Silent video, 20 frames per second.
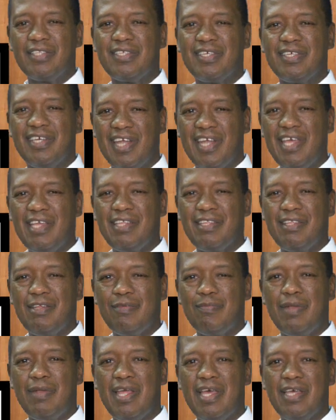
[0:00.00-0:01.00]

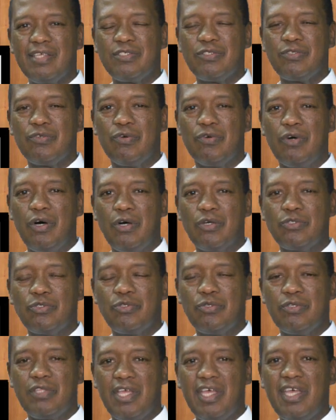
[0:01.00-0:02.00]
greatly bless you all
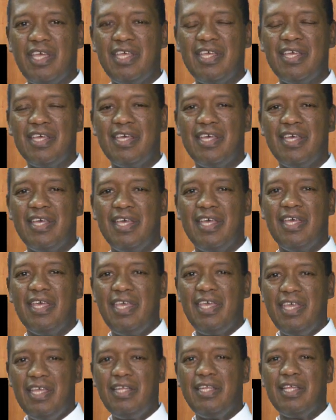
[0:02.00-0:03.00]
today
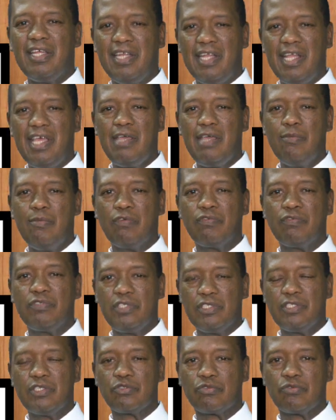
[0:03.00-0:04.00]
in the name of
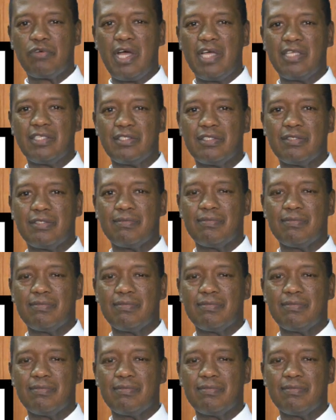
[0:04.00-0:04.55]
Jesus Christ.